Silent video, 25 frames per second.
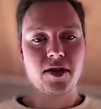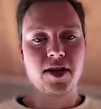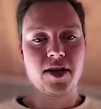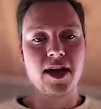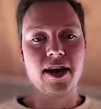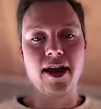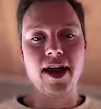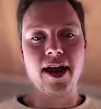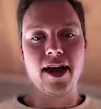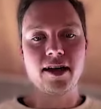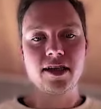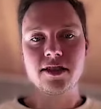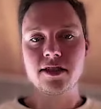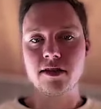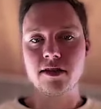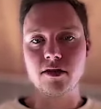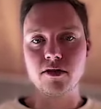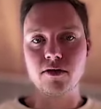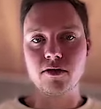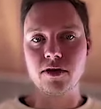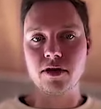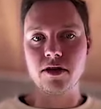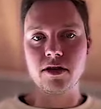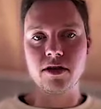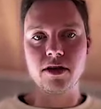10x
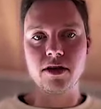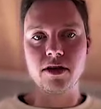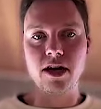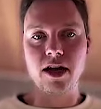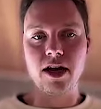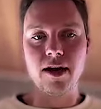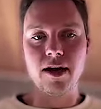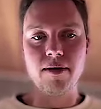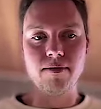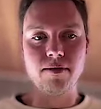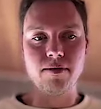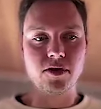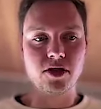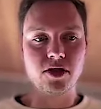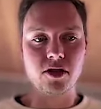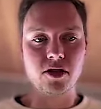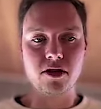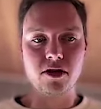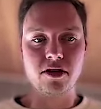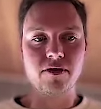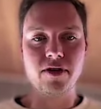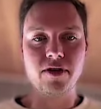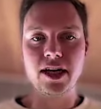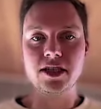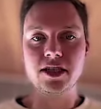over
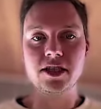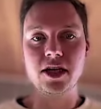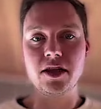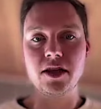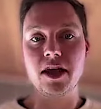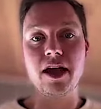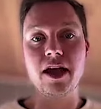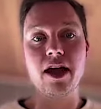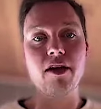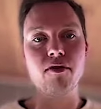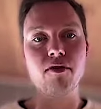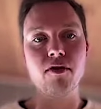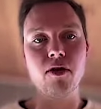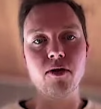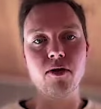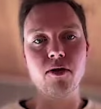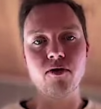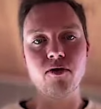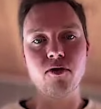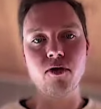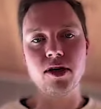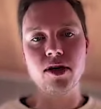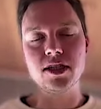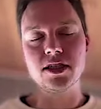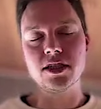certain events that they have no
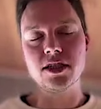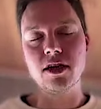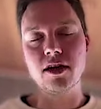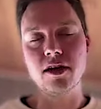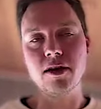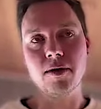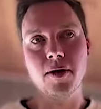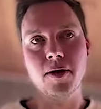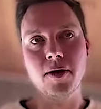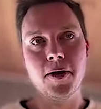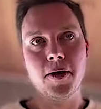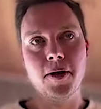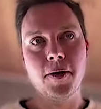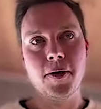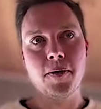influence on.